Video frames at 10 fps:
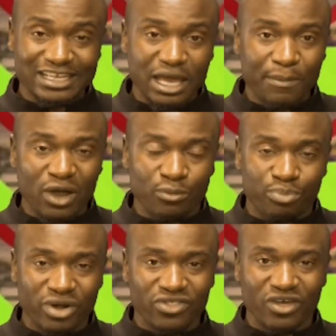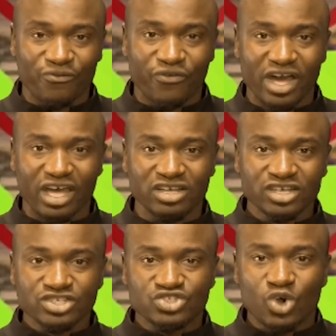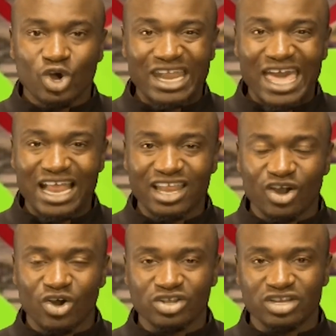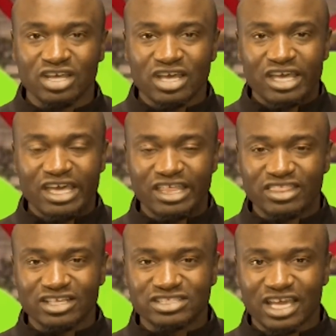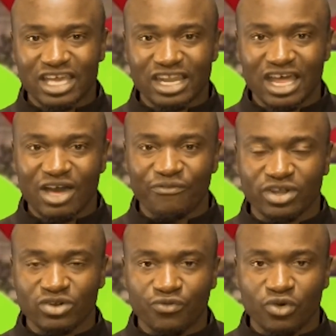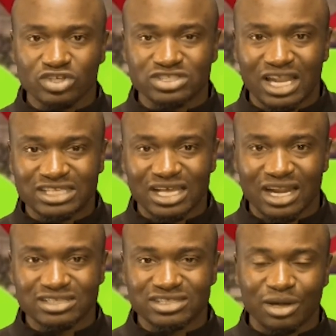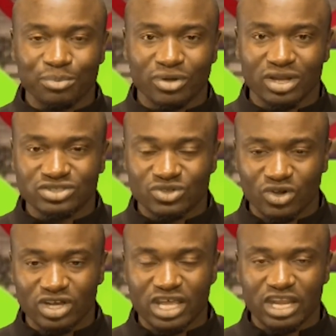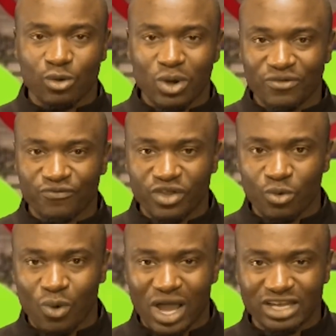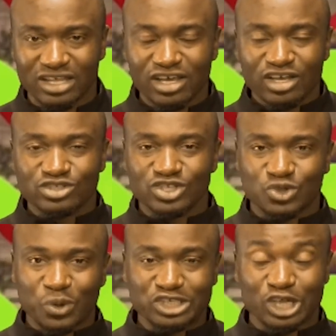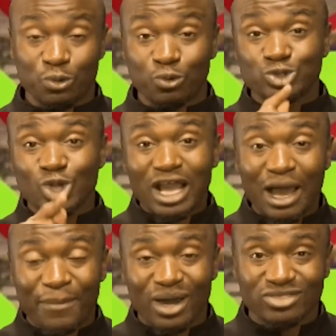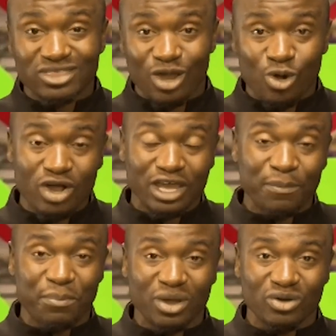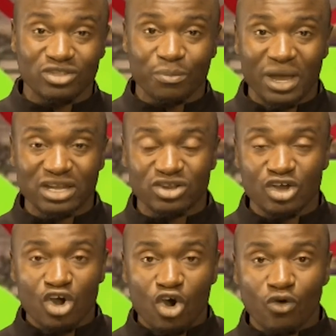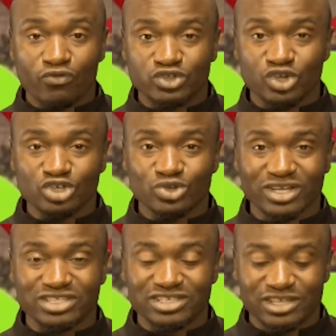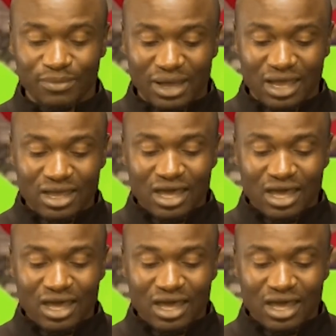came out breathing fire, scored early on in the second half, and of course, Lazarus Kambole scored in a 1v1 situation. We'll talk about the goalkeeping on the part of Joshua Titima